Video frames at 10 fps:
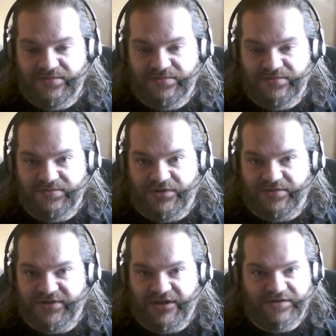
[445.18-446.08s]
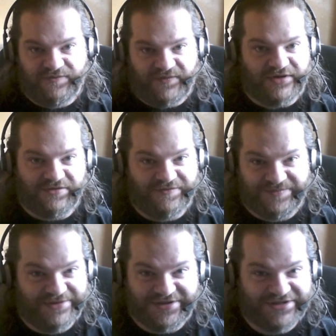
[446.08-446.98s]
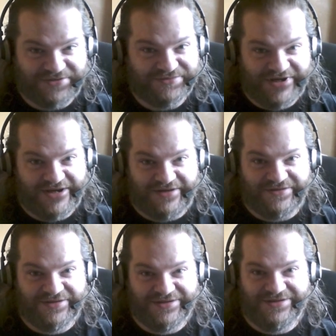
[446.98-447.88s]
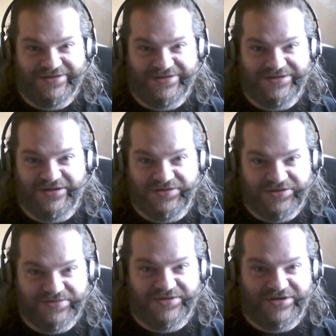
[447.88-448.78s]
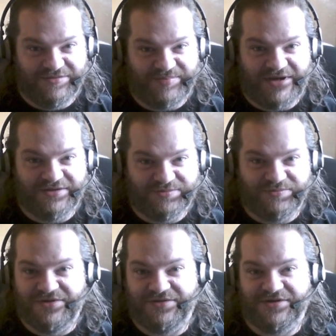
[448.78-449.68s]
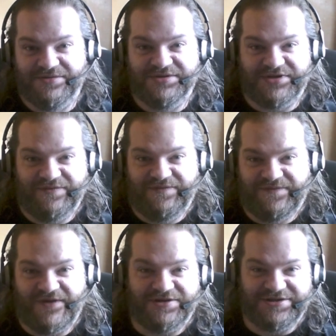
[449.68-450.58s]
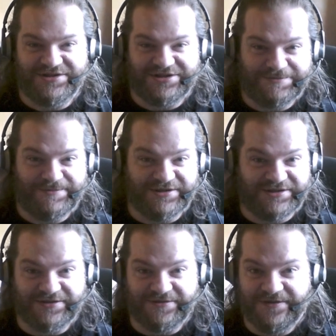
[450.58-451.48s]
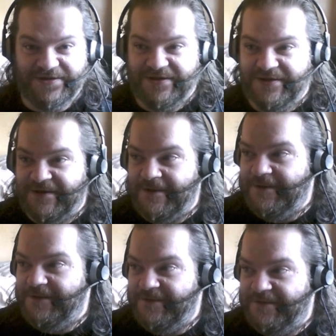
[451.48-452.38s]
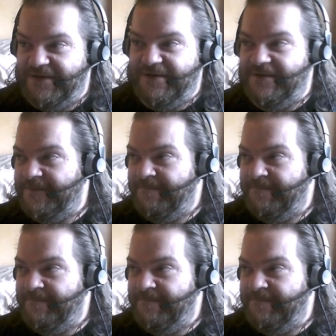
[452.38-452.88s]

well, get the fuck off my channel now. You are about as welcome as a fart in a spacesuit. You are